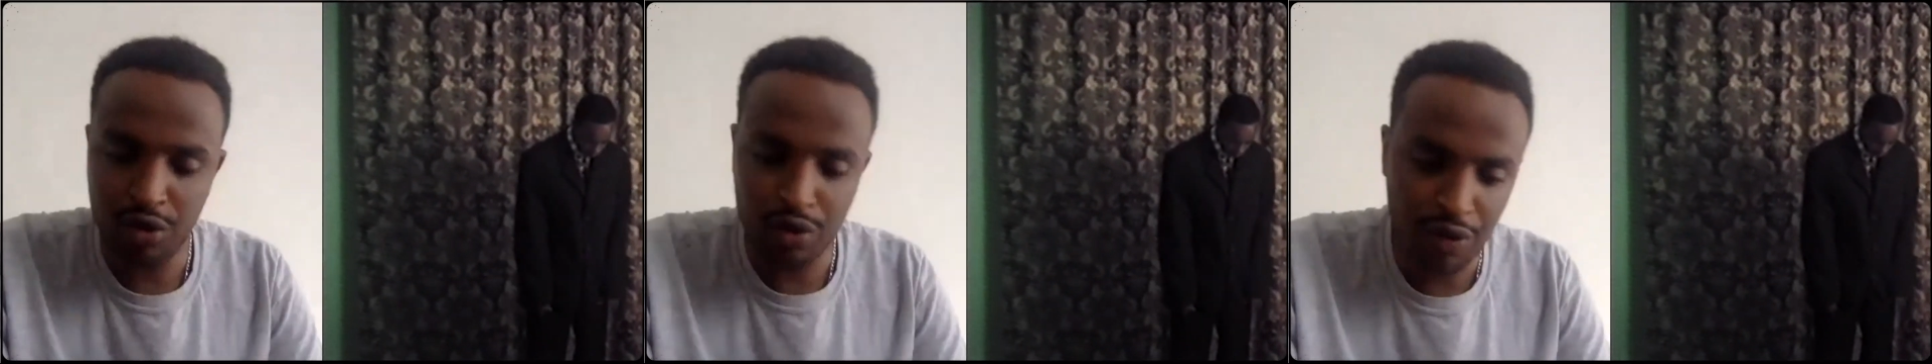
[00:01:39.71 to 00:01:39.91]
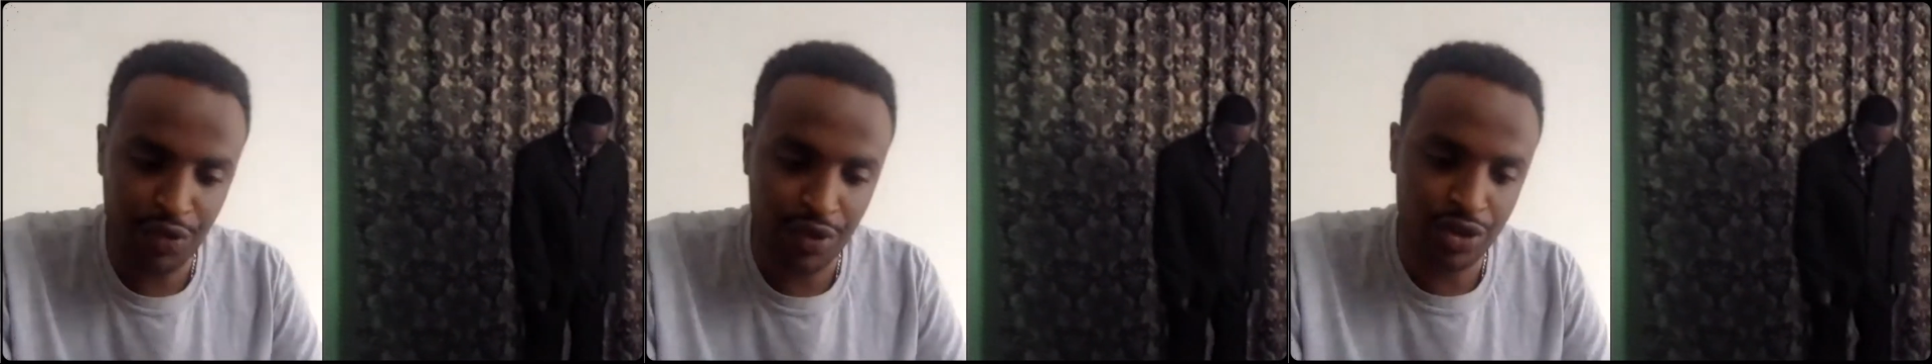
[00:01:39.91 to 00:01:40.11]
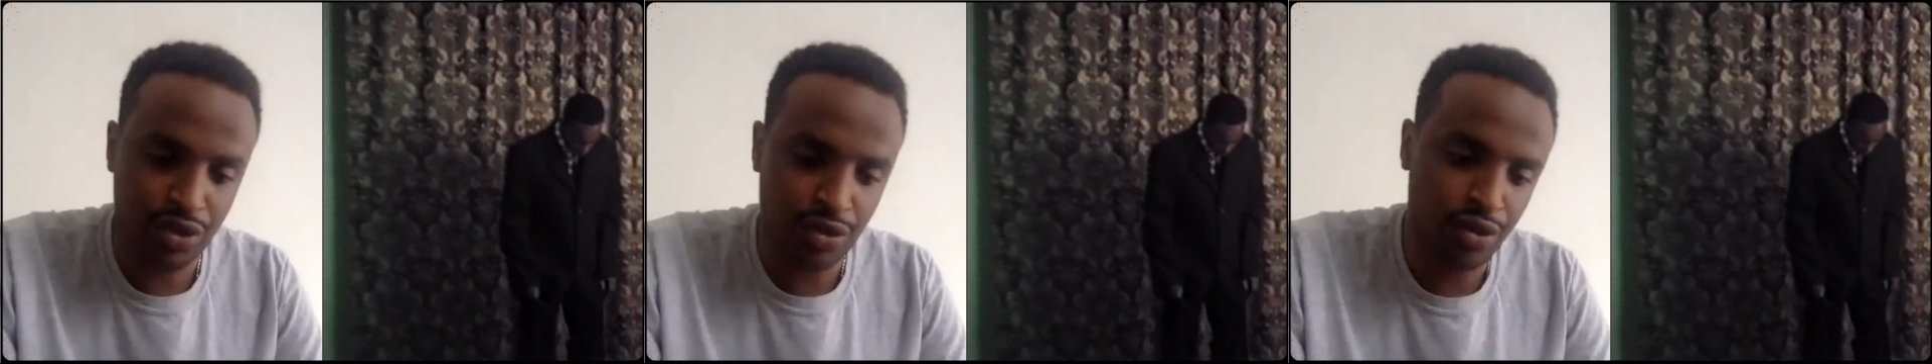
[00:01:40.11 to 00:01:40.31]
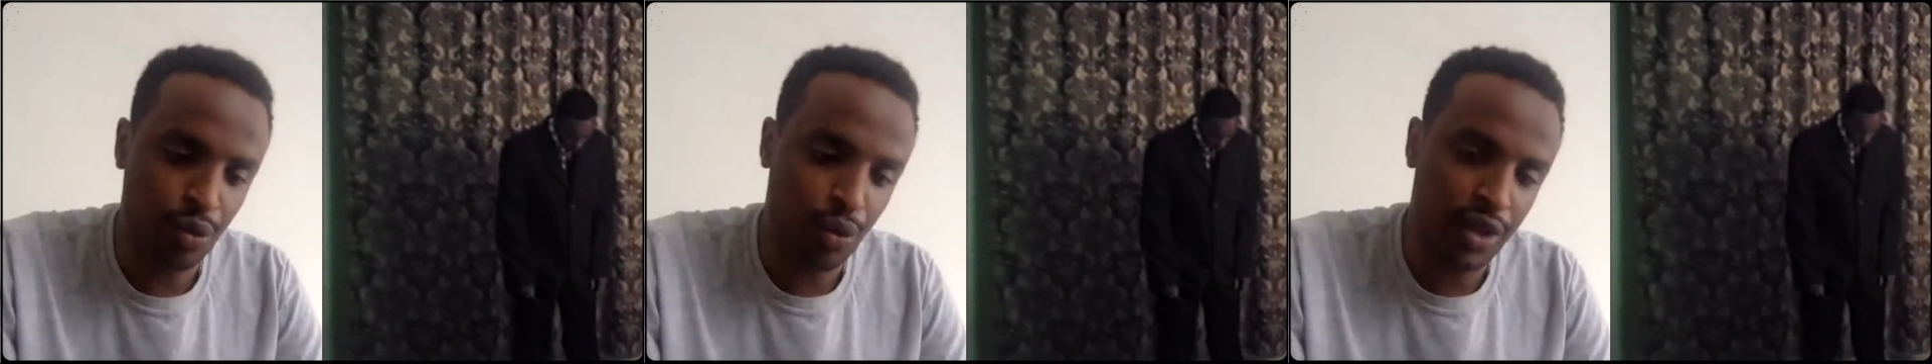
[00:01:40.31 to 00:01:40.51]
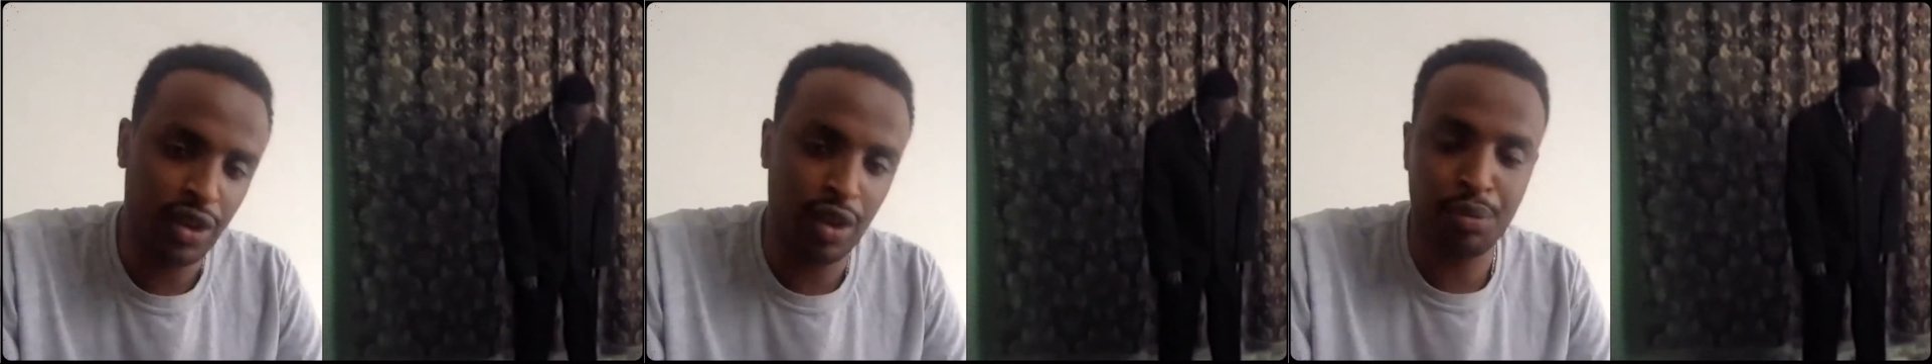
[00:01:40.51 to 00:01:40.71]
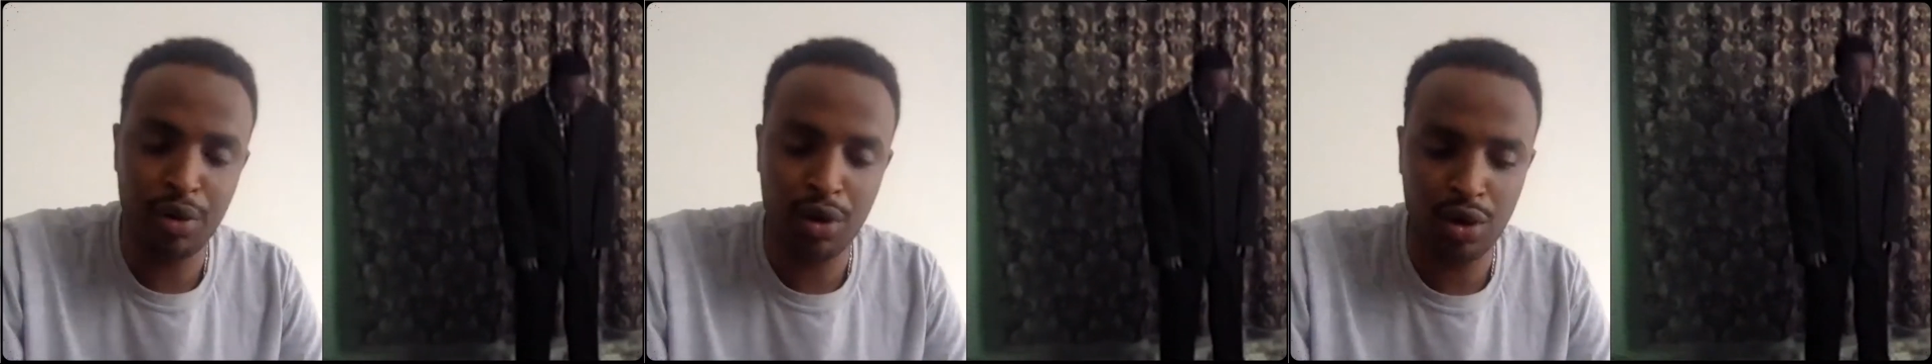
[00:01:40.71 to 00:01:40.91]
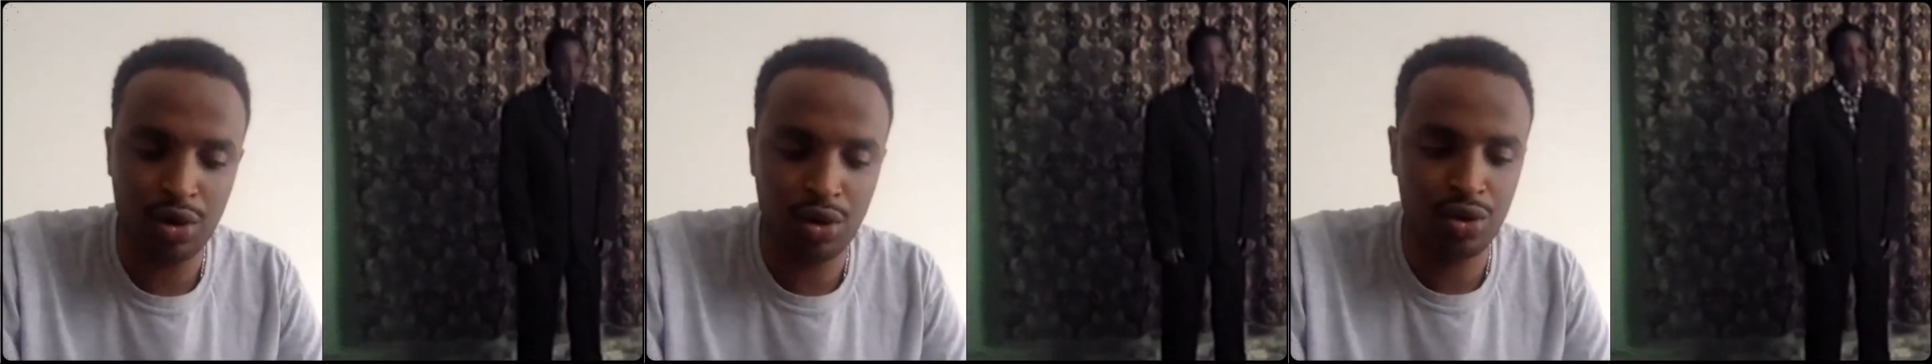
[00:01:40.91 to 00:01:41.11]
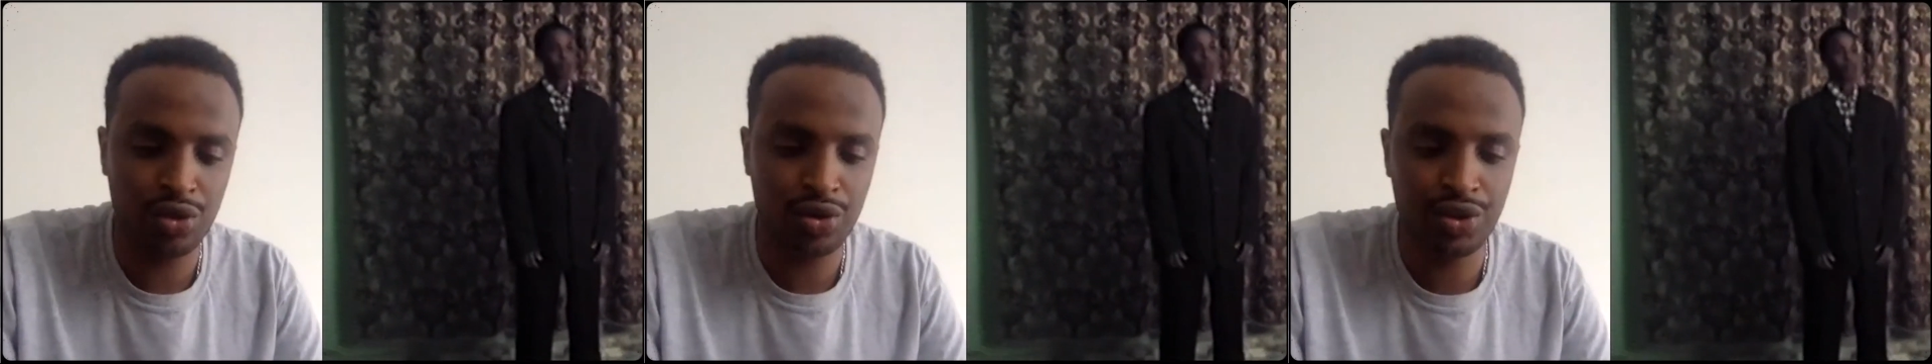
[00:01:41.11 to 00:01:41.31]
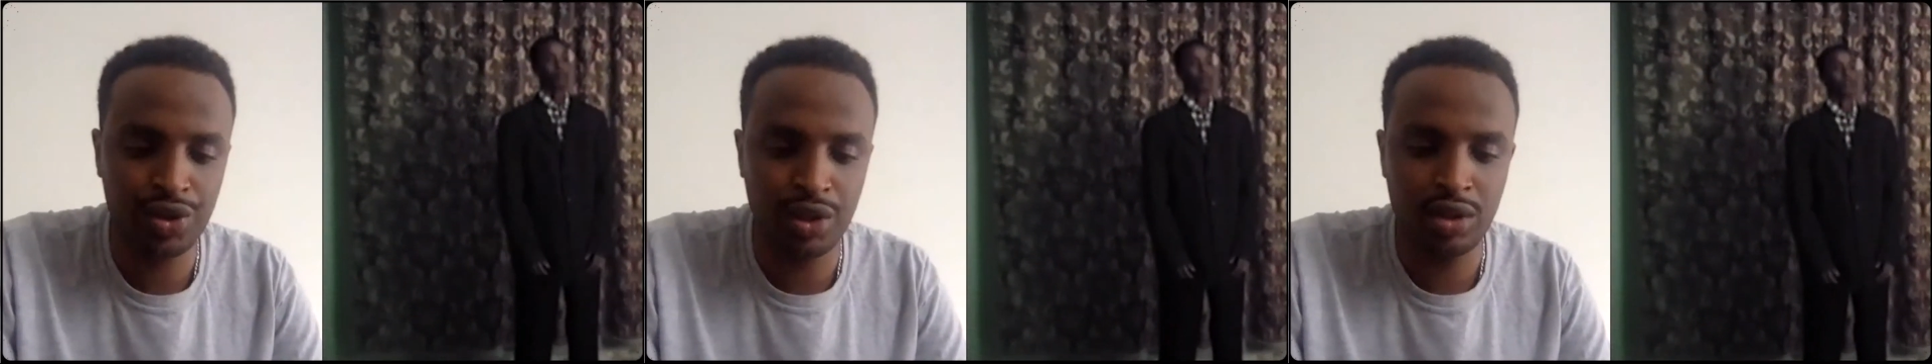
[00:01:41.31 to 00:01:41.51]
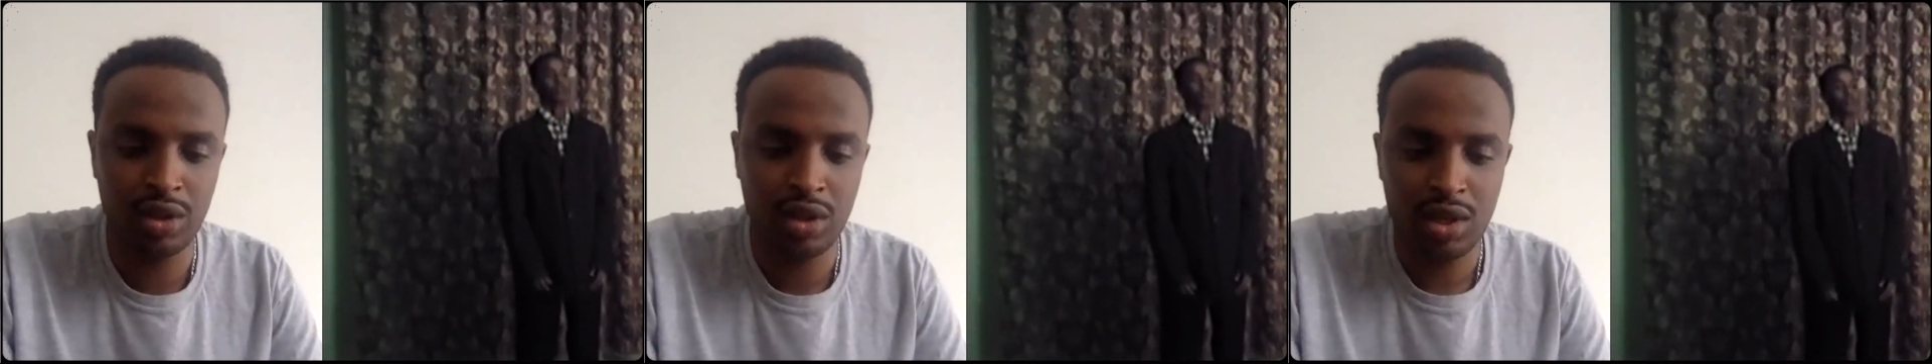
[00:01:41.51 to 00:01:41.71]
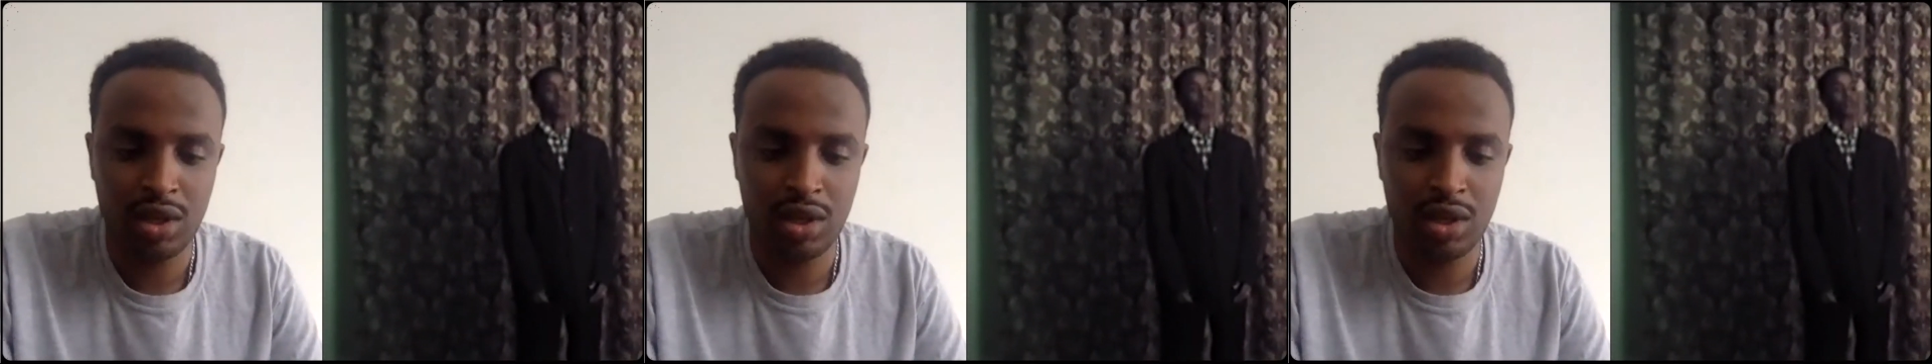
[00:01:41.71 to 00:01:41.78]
reference of the way they pose, and